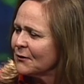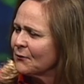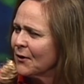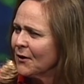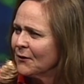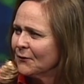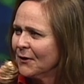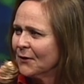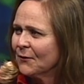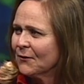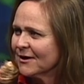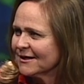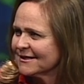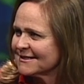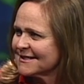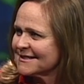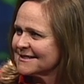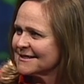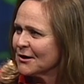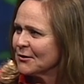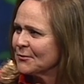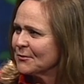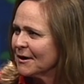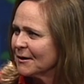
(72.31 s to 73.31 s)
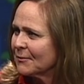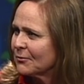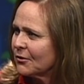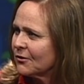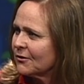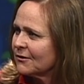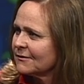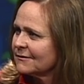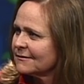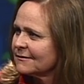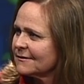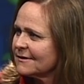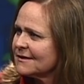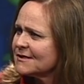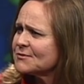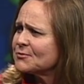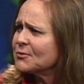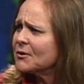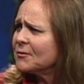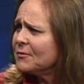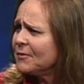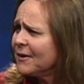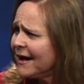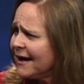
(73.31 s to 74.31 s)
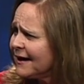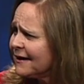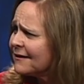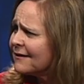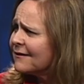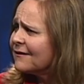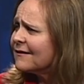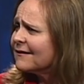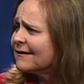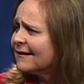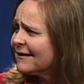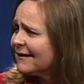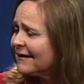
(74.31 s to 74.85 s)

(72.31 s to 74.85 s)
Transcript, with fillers: what we want to tell people is prepare